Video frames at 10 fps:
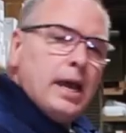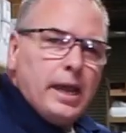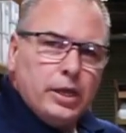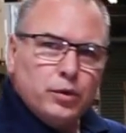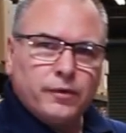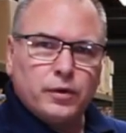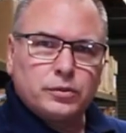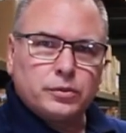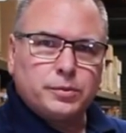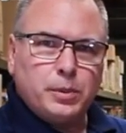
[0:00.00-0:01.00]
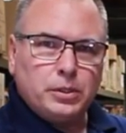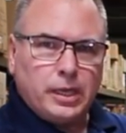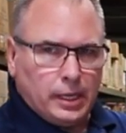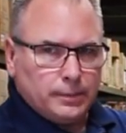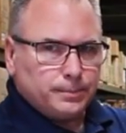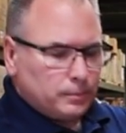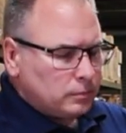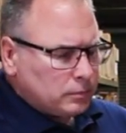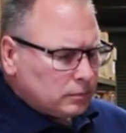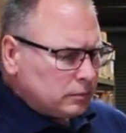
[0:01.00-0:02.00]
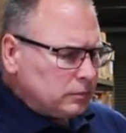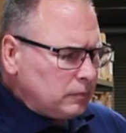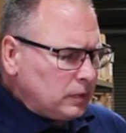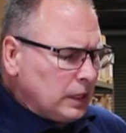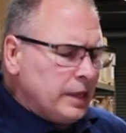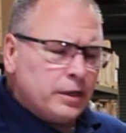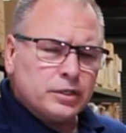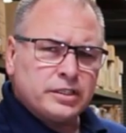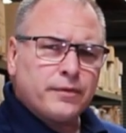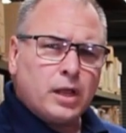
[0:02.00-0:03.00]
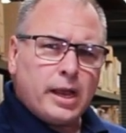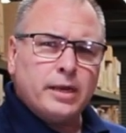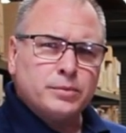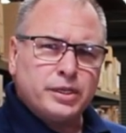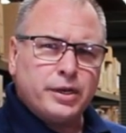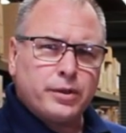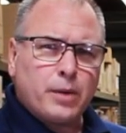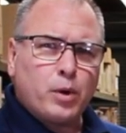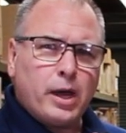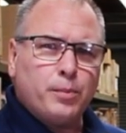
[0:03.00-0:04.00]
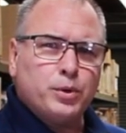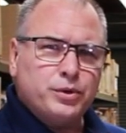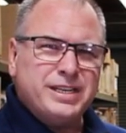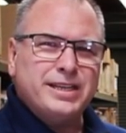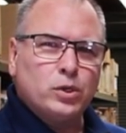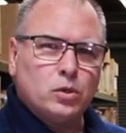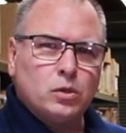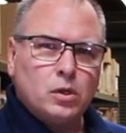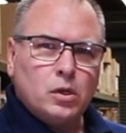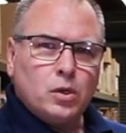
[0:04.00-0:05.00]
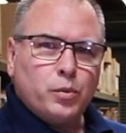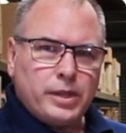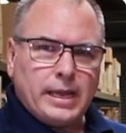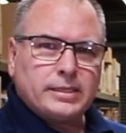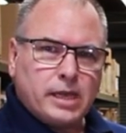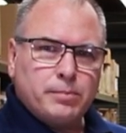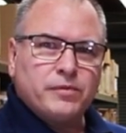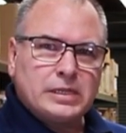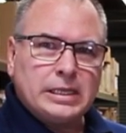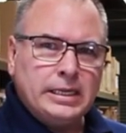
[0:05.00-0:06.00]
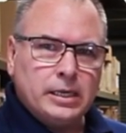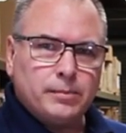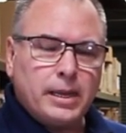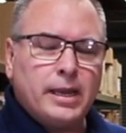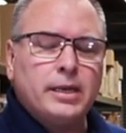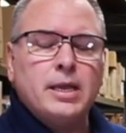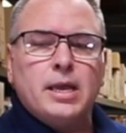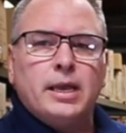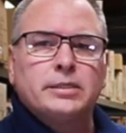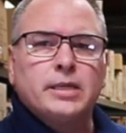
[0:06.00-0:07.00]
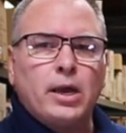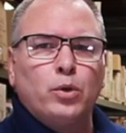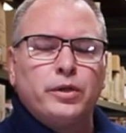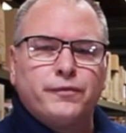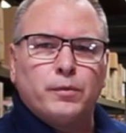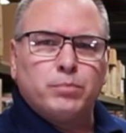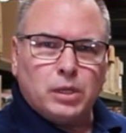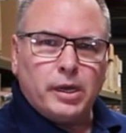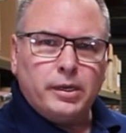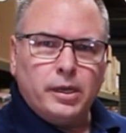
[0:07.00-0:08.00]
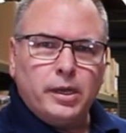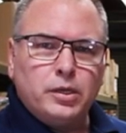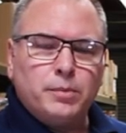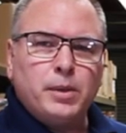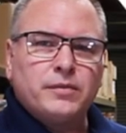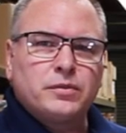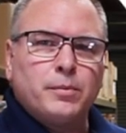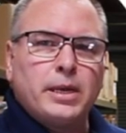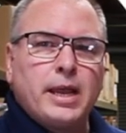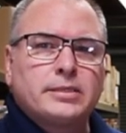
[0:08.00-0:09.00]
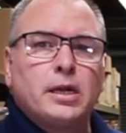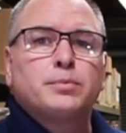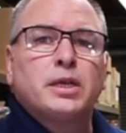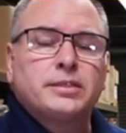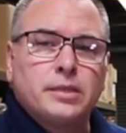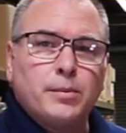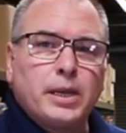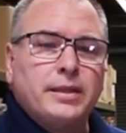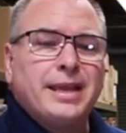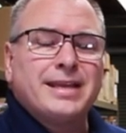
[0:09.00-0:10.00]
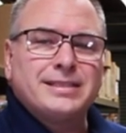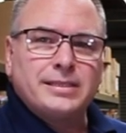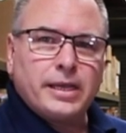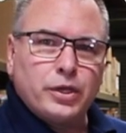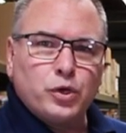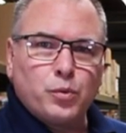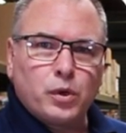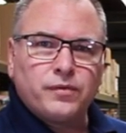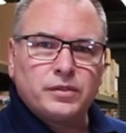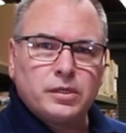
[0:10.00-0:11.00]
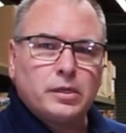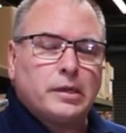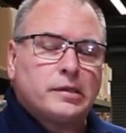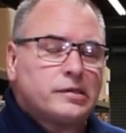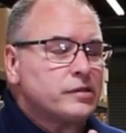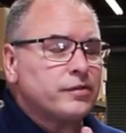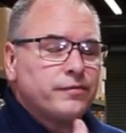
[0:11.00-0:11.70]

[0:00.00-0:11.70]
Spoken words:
a universal spill kit. And there are several items in here that will help you deal with that type of cleanup. And it's not only for blood, it could be if somebody has an upset stomach and they get sick in your work facility, this is